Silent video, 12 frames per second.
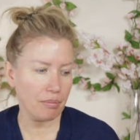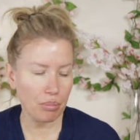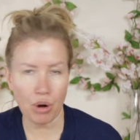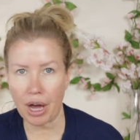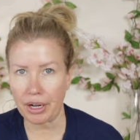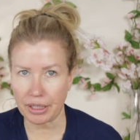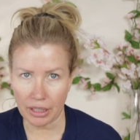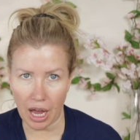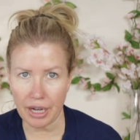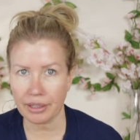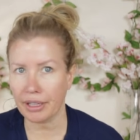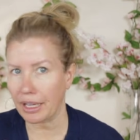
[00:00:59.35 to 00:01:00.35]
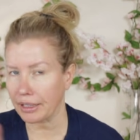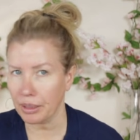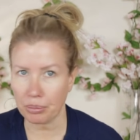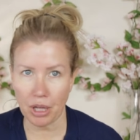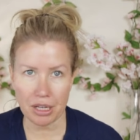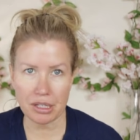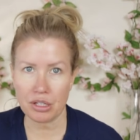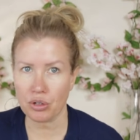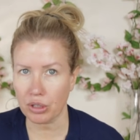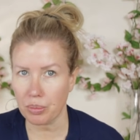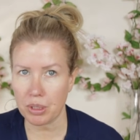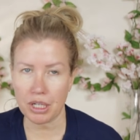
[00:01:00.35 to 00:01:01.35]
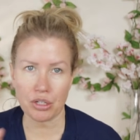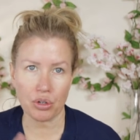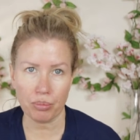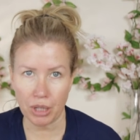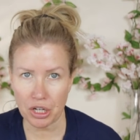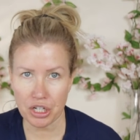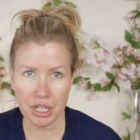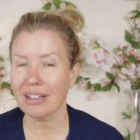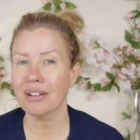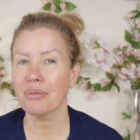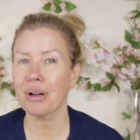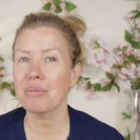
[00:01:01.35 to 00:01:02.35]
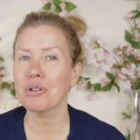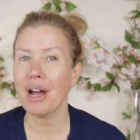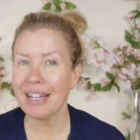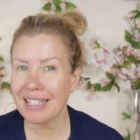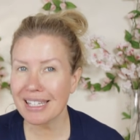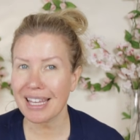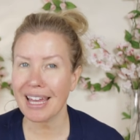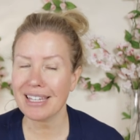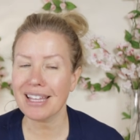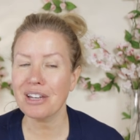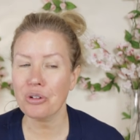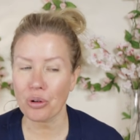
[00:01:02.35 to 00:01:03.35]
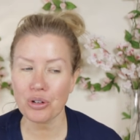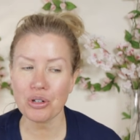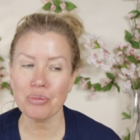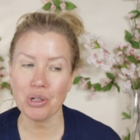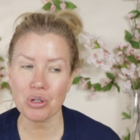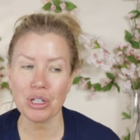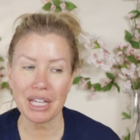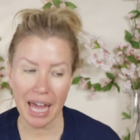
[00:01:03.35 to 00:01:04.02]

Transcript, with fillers: product line, like lip glosses or lipsticks or blushes. What I'm trying to say is that Nordstrom usually